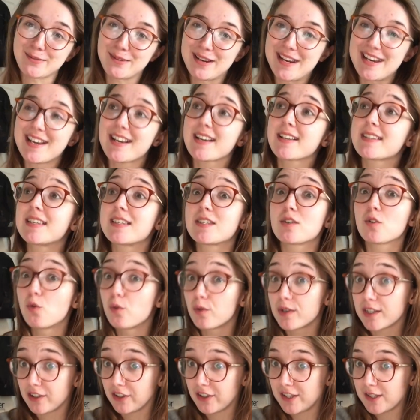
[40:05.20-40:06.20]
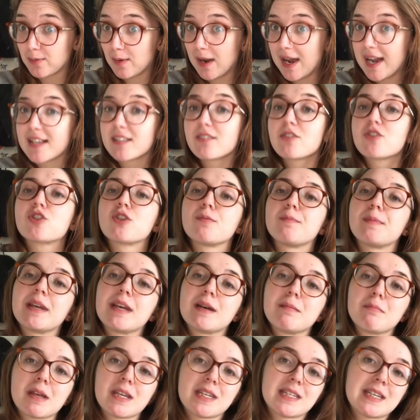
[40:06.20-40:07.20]
week because it's already on its way, so it should be
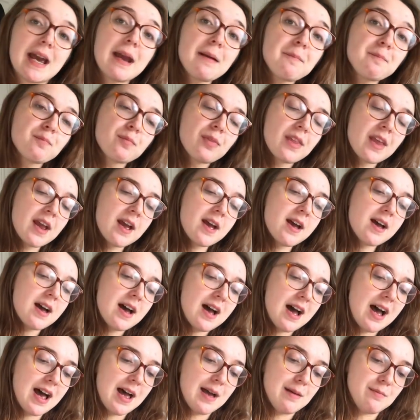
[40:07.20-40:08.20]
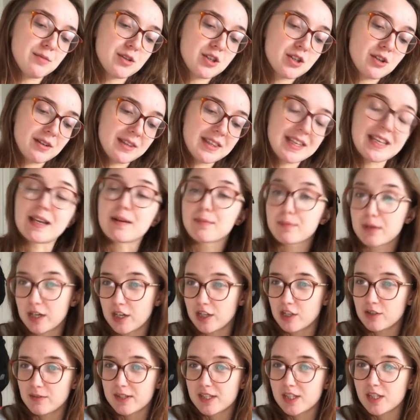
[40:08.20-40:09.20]
here Monday. Um, so I think I'm
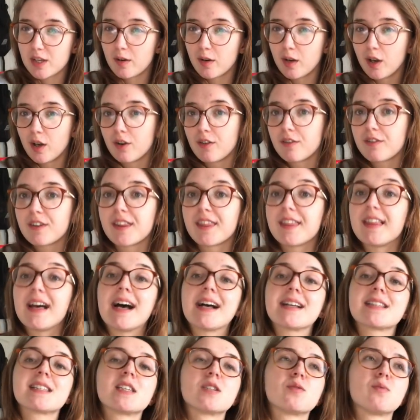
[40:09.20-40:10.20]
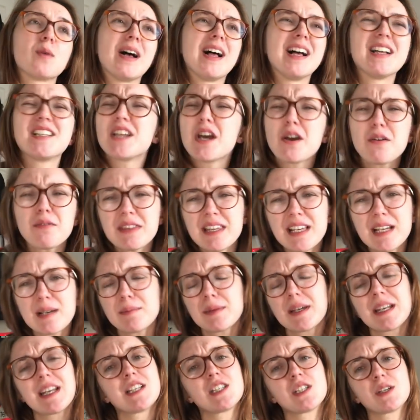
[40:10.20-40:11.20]
going to do a sew along for that as well. I don't think
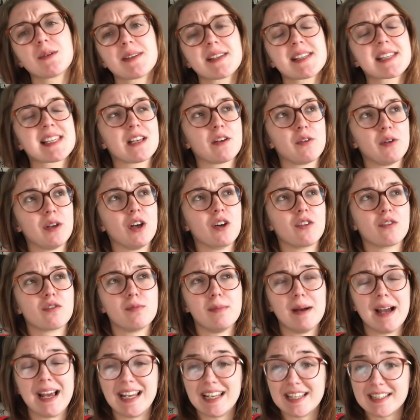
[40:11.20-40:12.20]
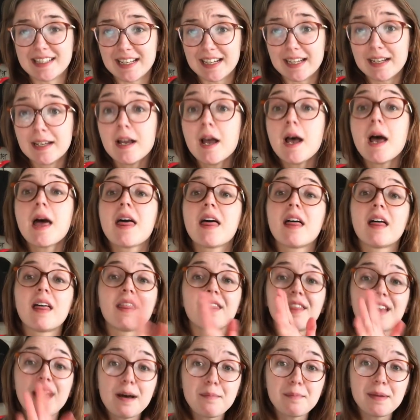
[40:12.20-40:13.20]
I'm going to do a sew along for my Elodie.
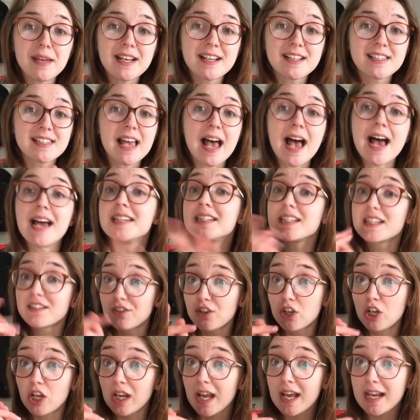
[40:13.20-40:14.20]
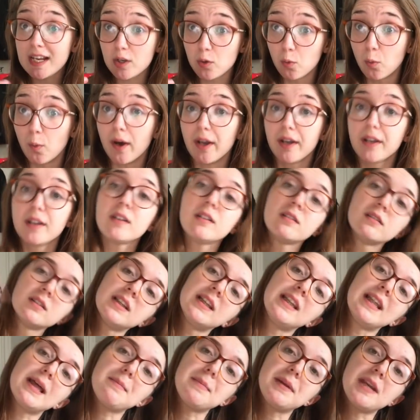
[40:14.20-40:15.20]
That being said, if you'd like one,
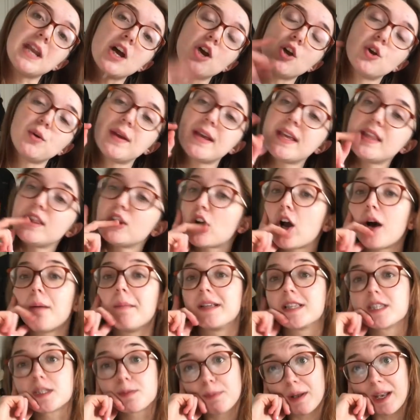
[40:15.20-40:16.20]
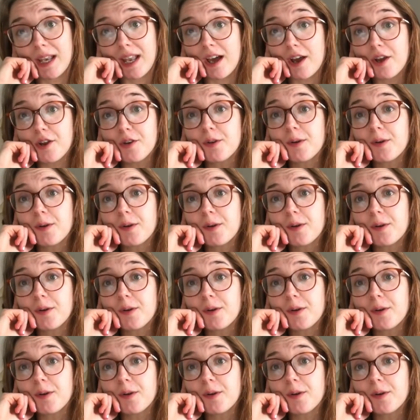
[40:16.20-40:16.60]
let me know in the comments below